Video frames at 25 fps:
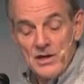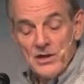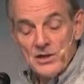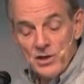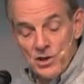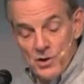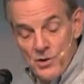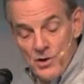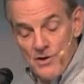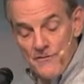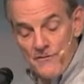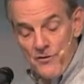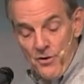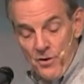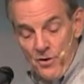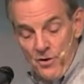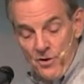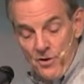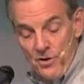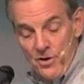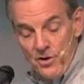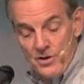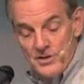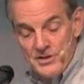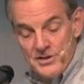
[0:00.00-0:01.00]
You have
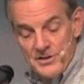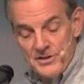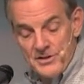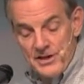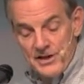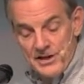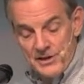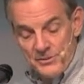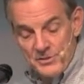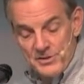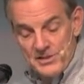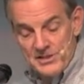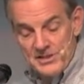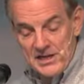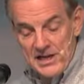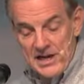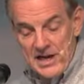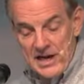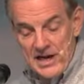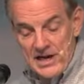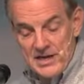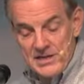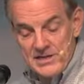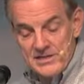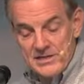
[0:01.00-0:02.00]
heard that it was
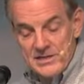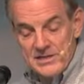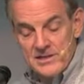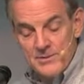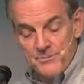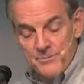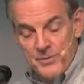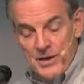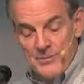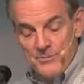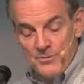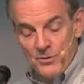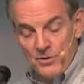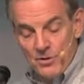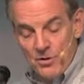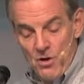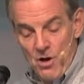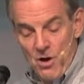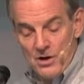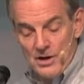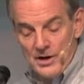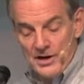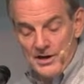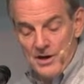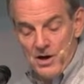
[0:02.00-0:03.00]
said to the people
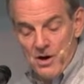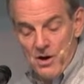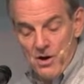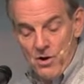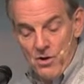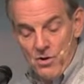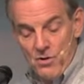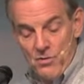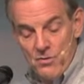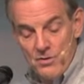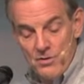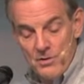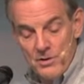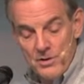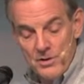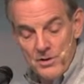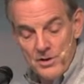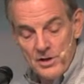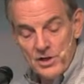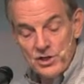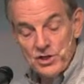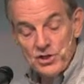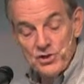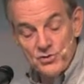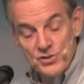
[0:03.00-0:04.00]
long ago,
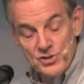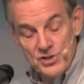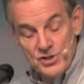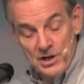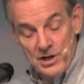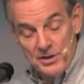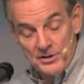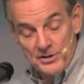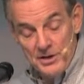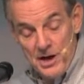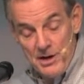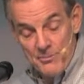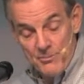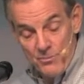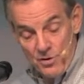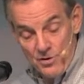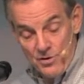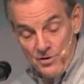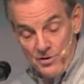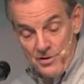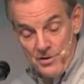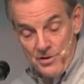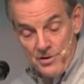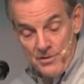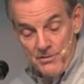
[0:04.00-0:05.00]
you shall not
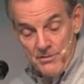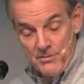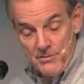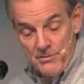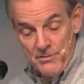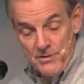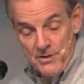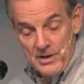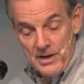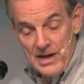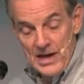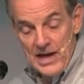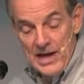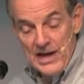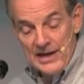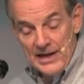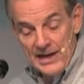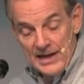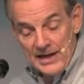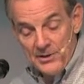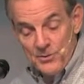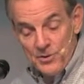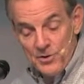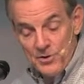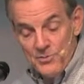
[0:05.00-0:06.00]
murder and
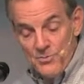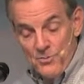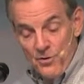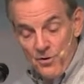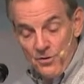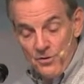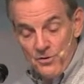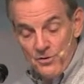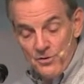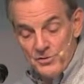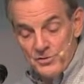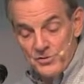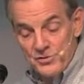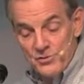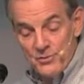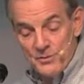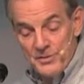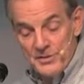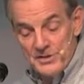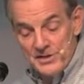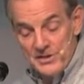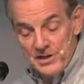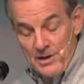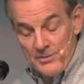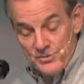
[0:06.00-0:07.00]
anyone who murders will
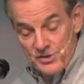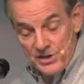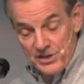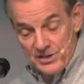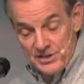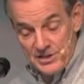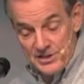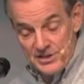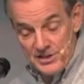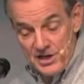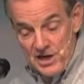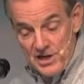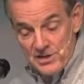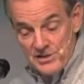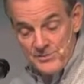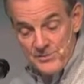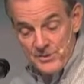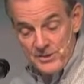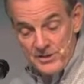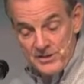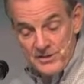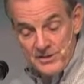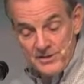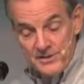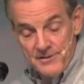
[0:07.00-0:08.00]
be subject to
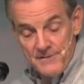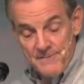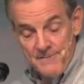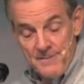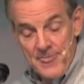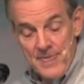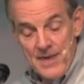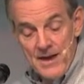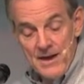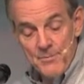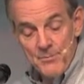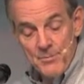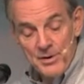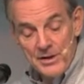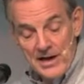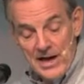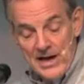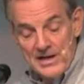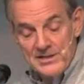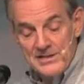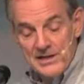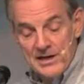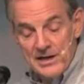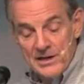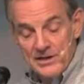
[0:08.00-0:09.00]
judgment. But
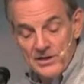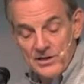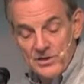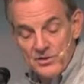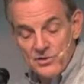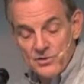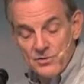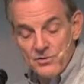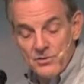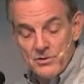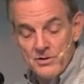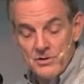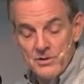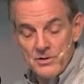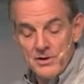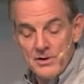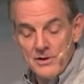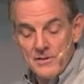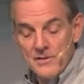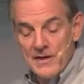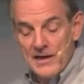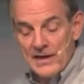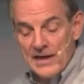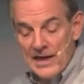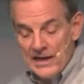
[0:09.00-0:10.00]
I tell you
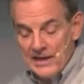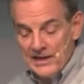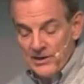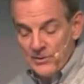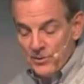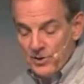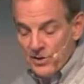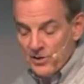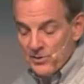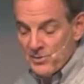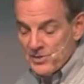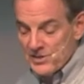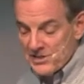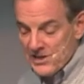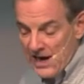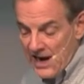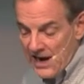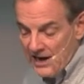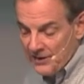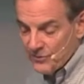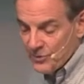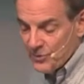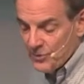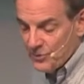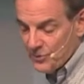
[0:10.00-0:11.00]
that anyone who is
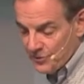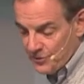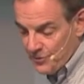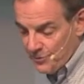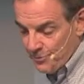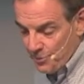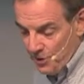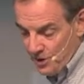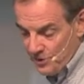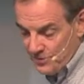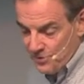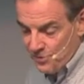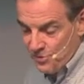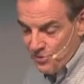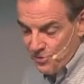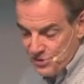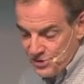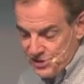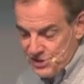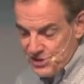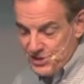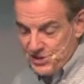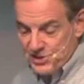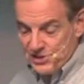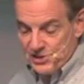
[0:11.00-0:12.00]
angry with a brother or
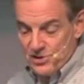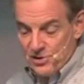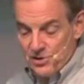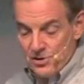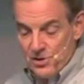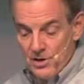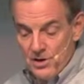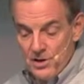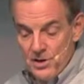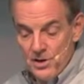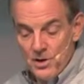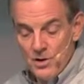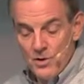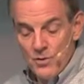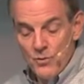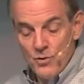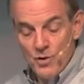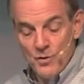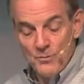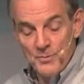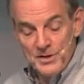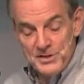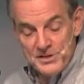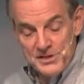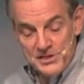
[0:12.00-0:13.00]
sister
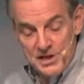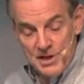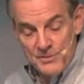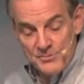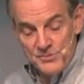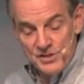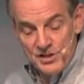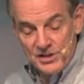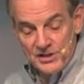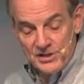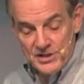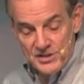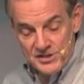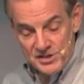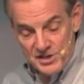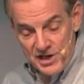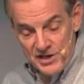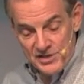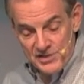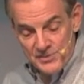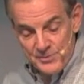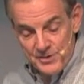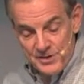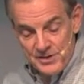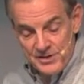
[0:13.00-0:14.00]
will be subject to
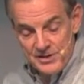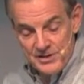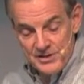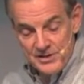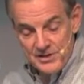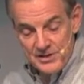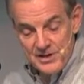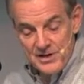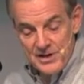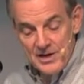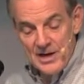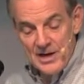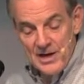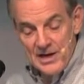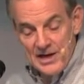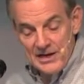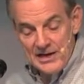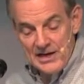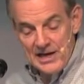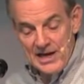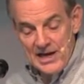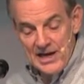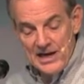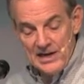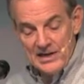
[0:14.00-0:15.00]
judgment.
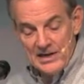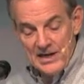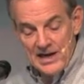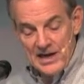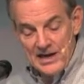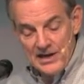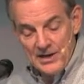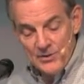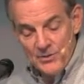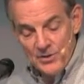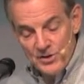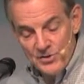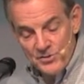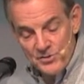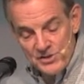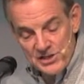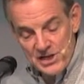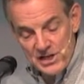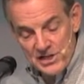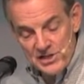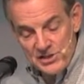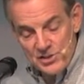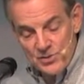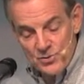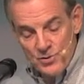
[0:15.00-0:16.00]
Again, anyone who
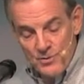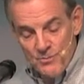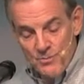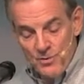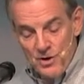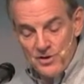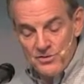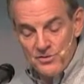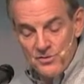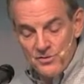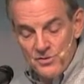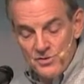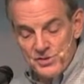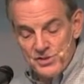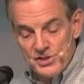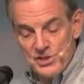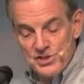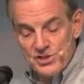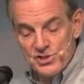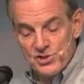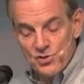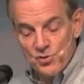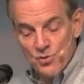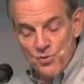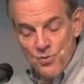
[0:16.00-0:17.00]
says to a brother or
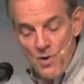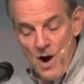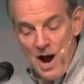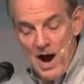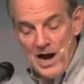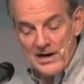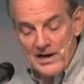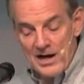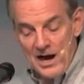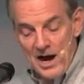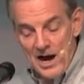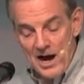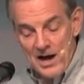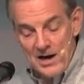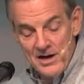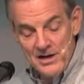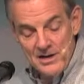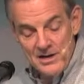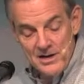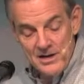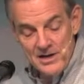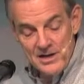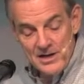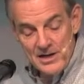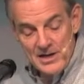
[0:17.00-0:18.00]
sister, Raca,
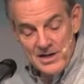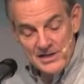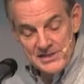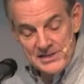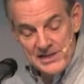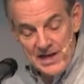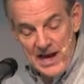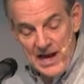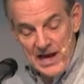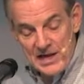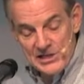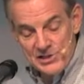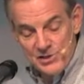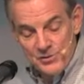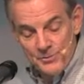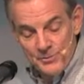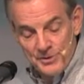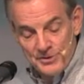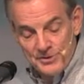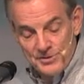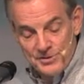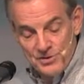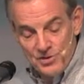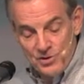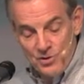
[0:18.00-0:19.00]
is
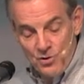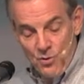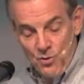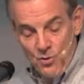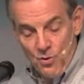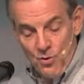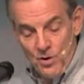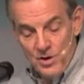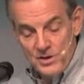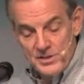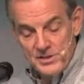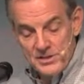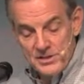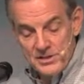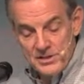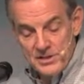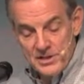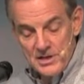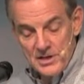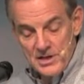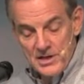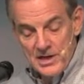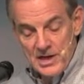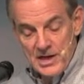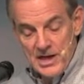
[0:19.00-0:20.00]
answerable to the court,
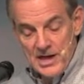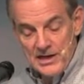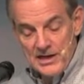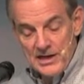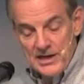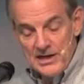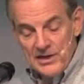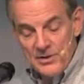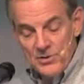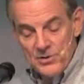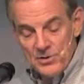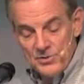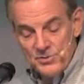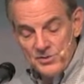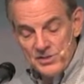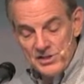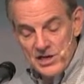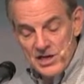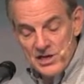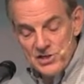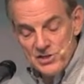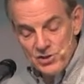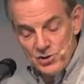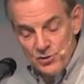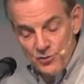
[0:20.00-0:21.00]
and anyone who
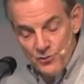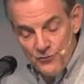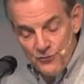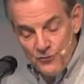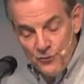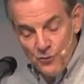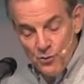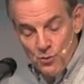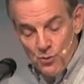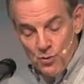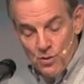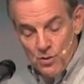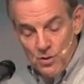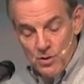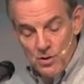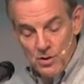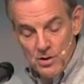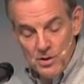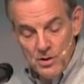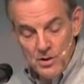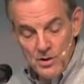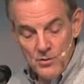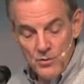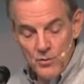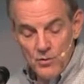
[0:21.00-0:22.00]
says, You
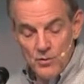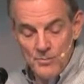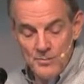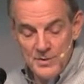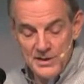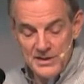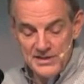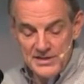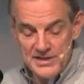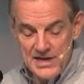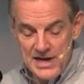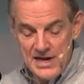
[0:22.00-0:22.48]
fool, will be in